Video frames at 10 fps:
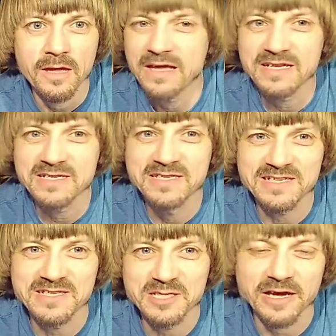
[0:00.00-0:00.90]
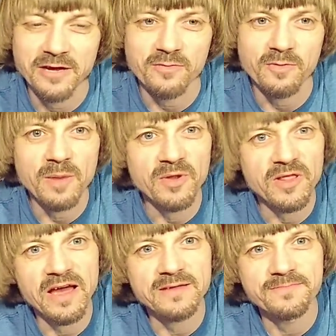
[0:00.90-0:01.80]
eighties Disney Channel. Remember
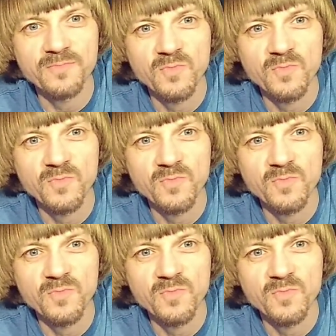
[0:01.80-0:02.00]
that?